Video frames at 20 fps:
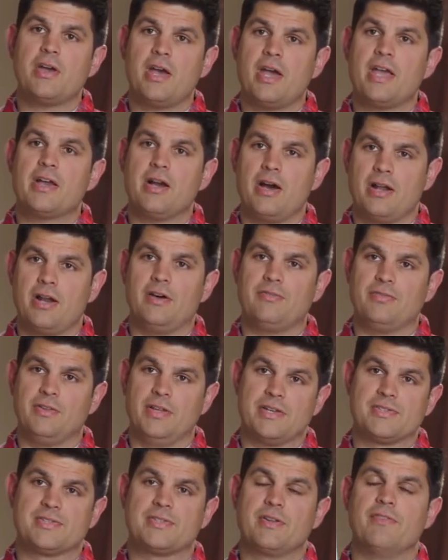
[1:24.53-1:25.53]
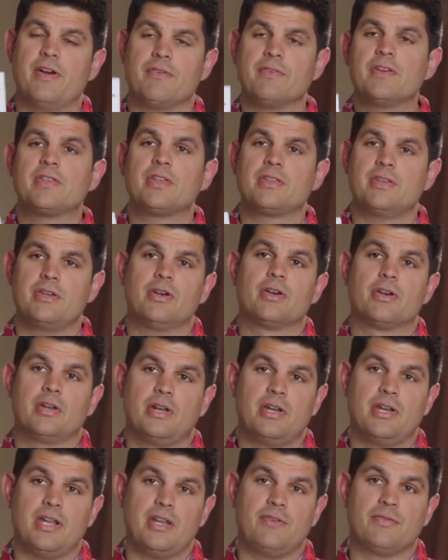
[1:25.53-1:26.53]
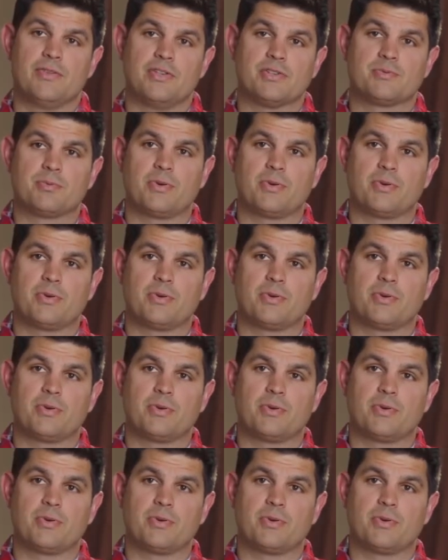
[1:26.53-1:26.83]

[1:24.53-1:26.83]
a cutoff list of everything that you're gonna need for this